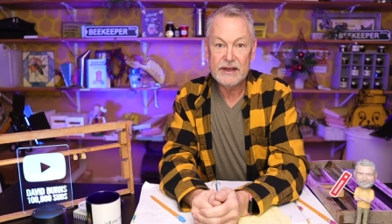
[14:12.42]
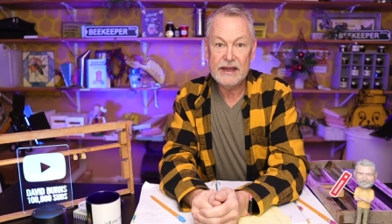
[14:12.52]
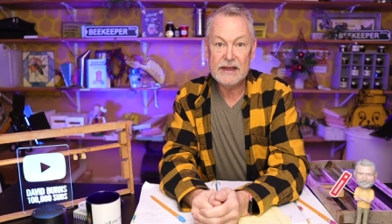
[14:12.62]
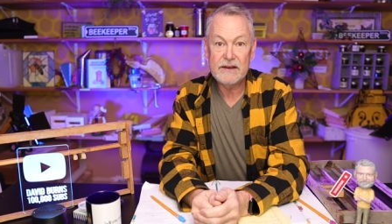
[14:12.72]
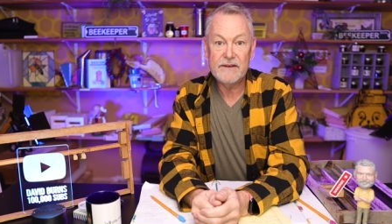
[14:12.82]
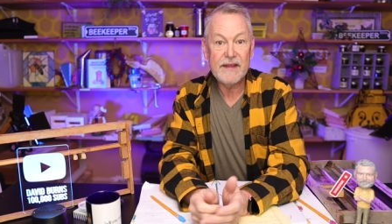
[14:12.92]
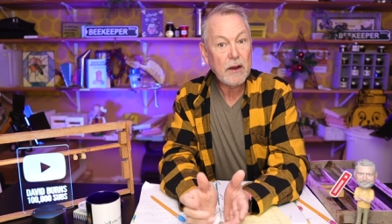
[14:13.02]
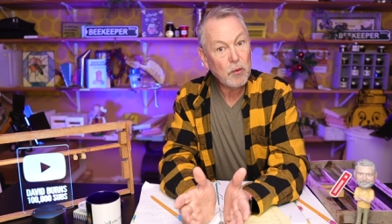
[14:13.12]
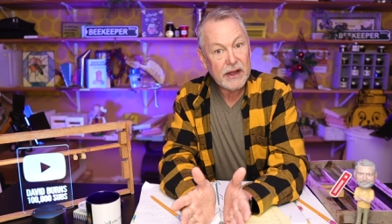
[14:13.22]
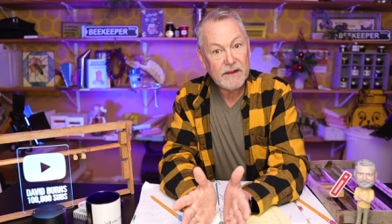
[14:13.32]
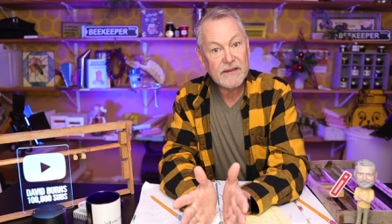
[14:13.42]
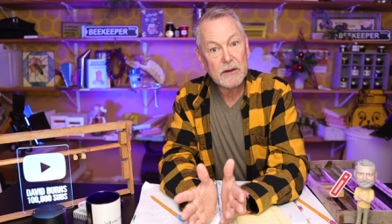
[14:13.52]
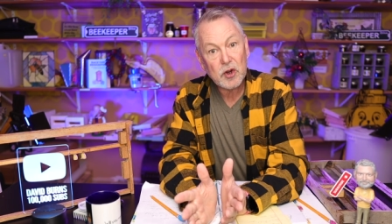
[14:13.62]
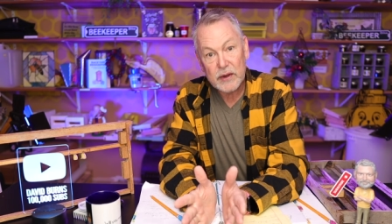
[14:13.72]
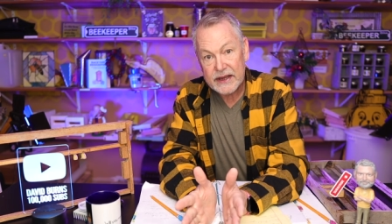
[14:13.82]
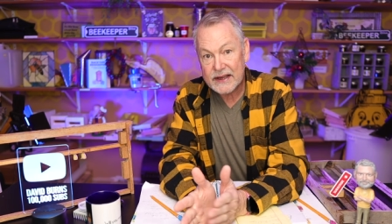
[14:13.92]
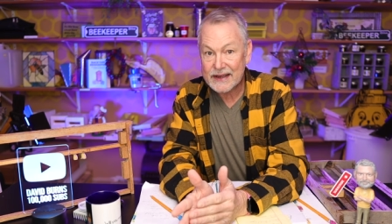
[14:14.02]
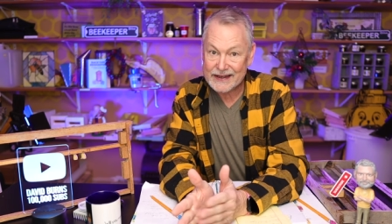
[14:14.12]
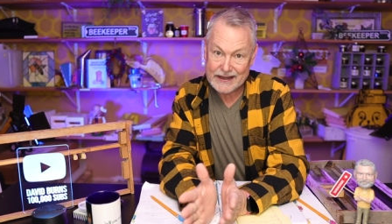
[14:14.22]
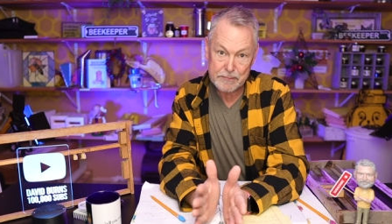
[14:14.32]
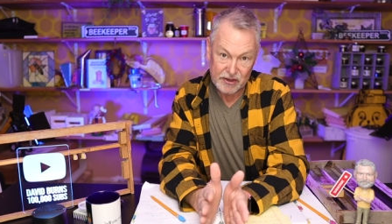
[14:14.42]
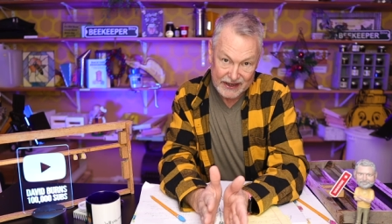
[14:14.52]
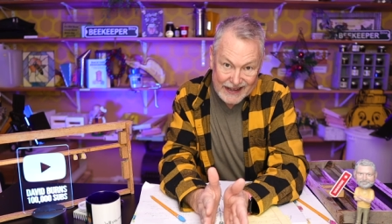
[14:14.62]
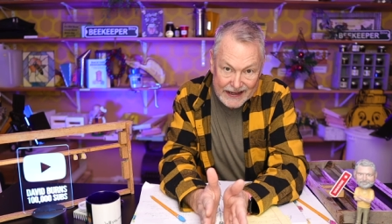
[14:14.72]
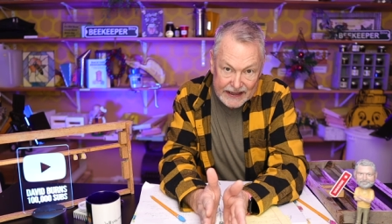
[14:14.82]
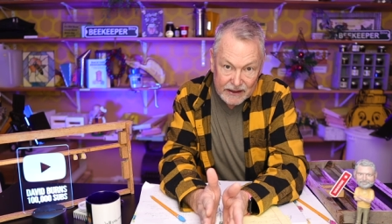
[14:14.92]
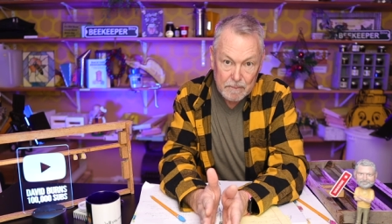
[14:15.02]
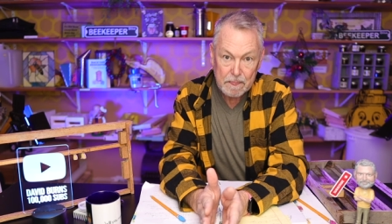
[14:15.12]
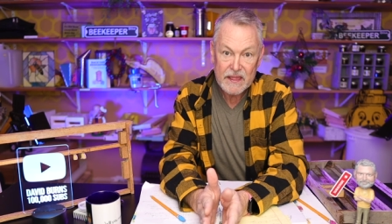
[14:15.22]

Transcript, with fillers: And that way the queen can keep laying.